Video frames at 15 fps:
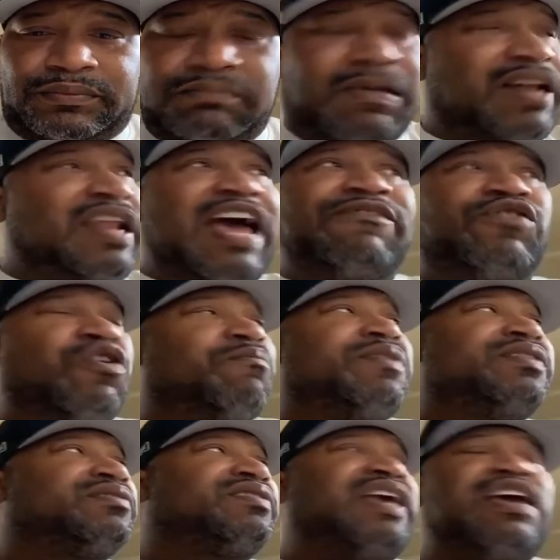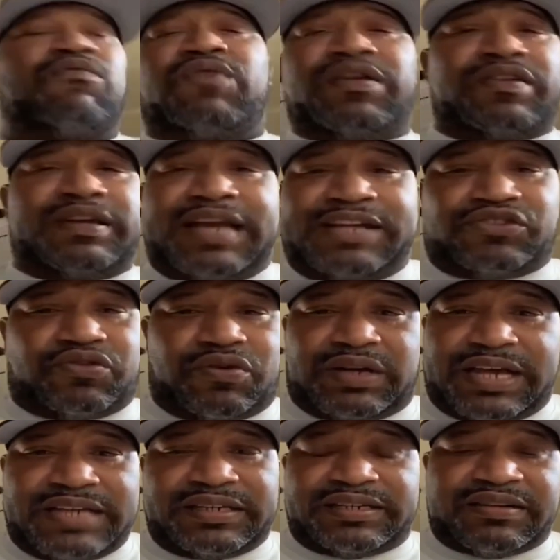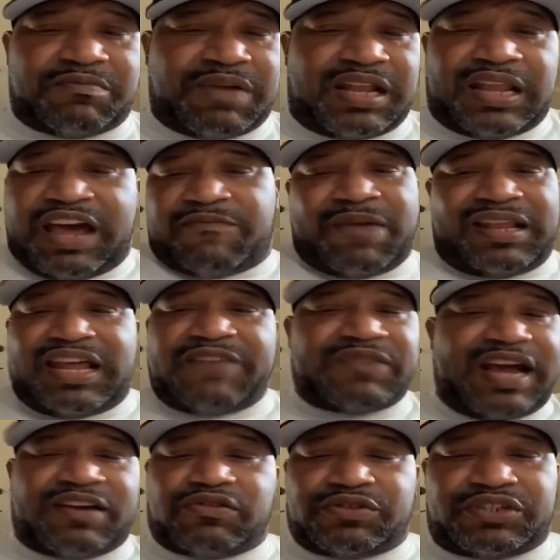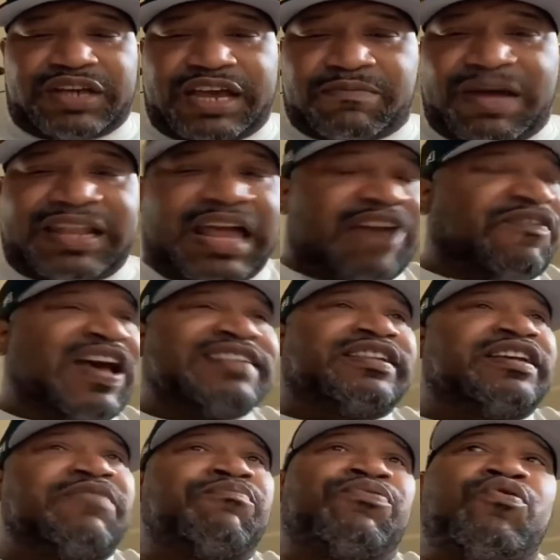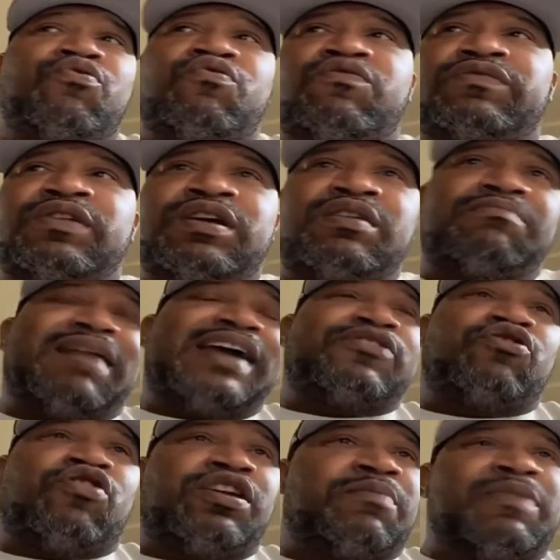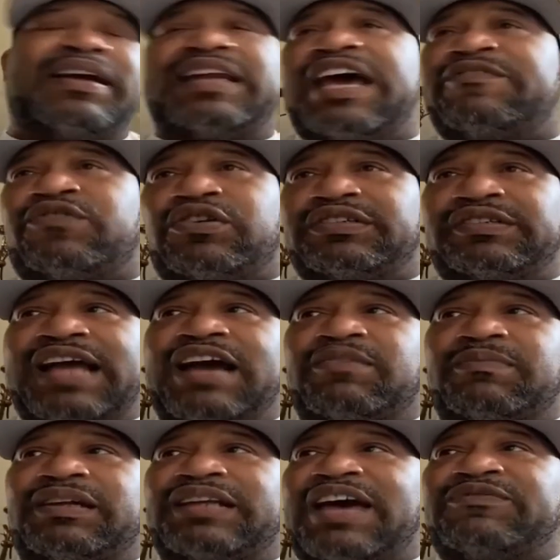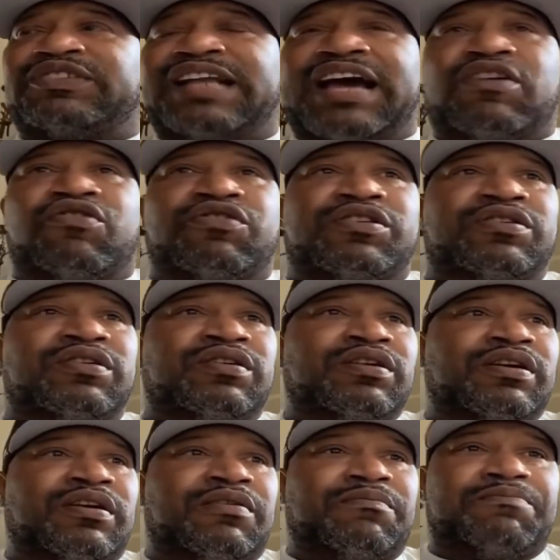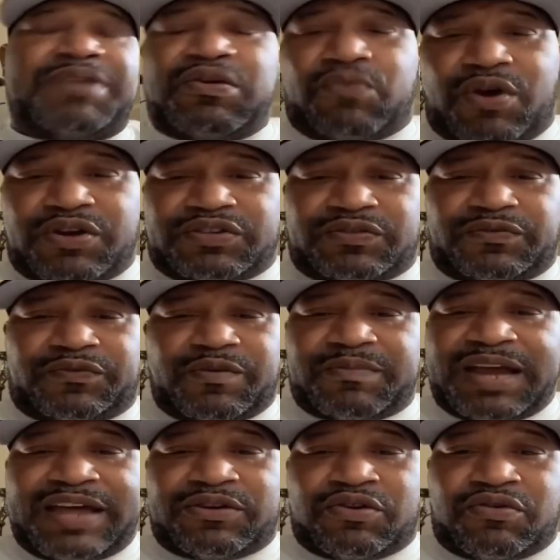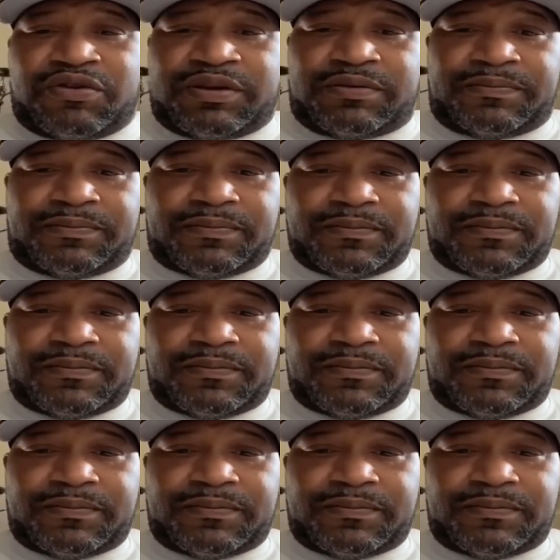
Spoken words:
My life going to be the same whether or not Tory Lanez is in my life. My life not going to change. My life hasn't improved by knowing that my life is not going to be worse from not knowing.